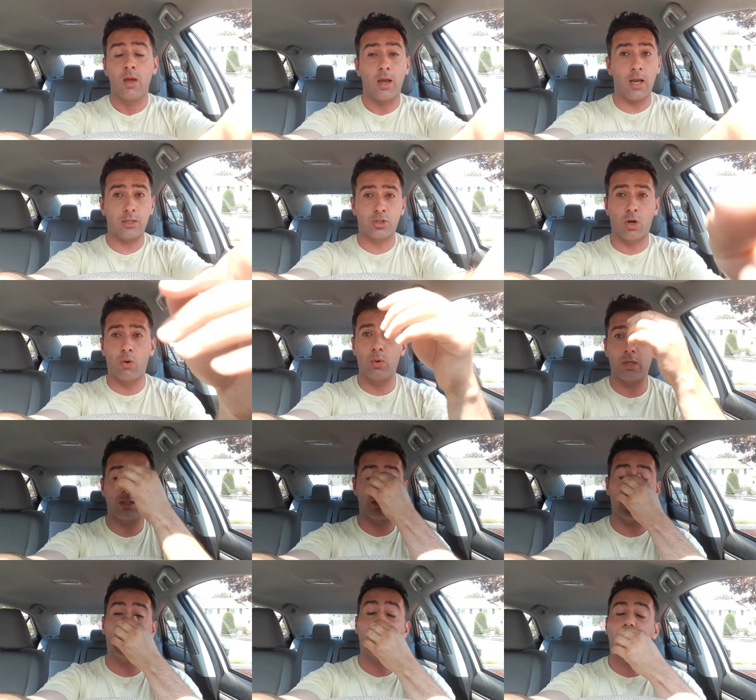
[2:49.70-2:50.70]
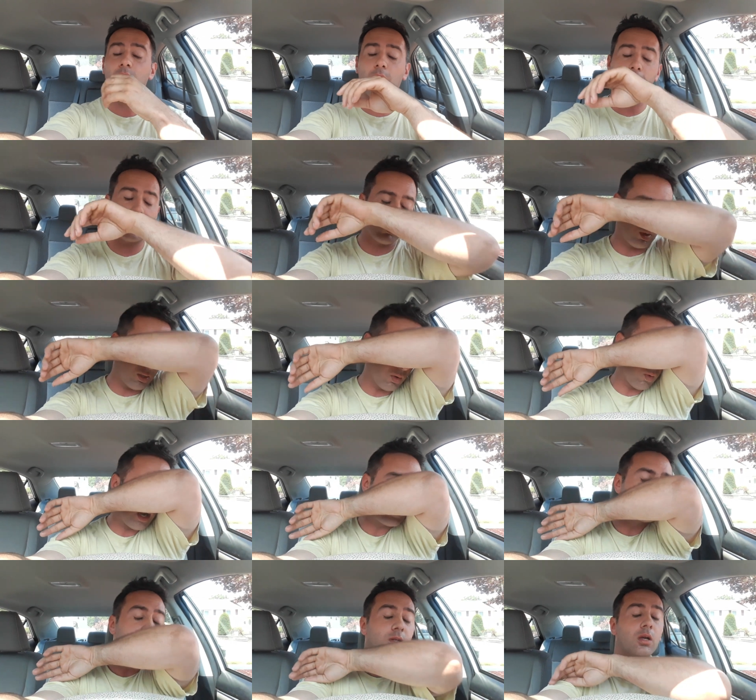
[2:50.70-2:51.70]
As always, if you liked what you
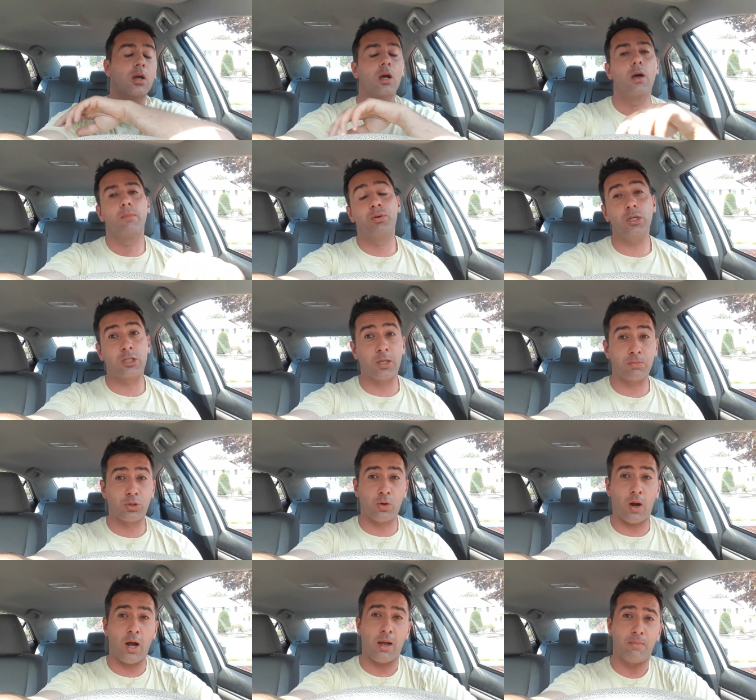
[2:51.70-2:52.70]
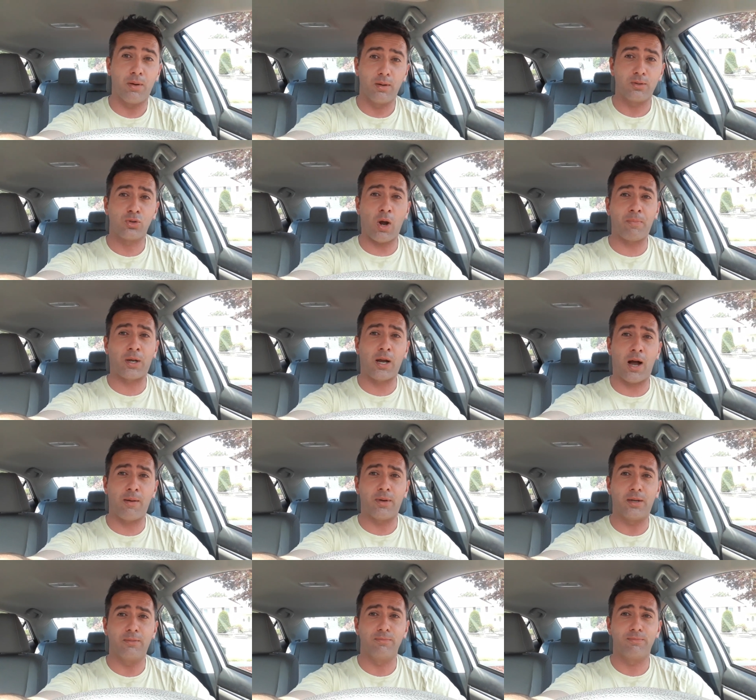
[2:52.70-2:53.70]
watched, please subscribe, drop a
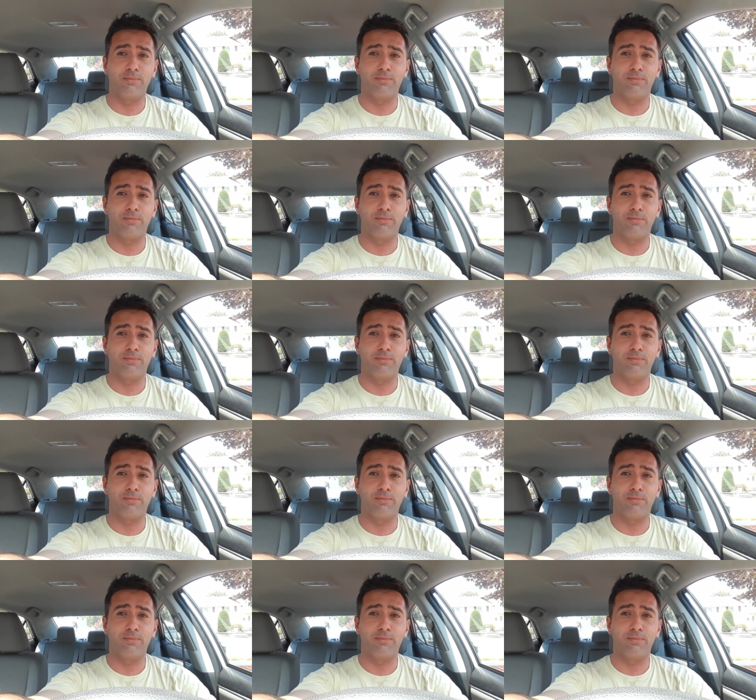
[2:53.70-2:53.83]
comment,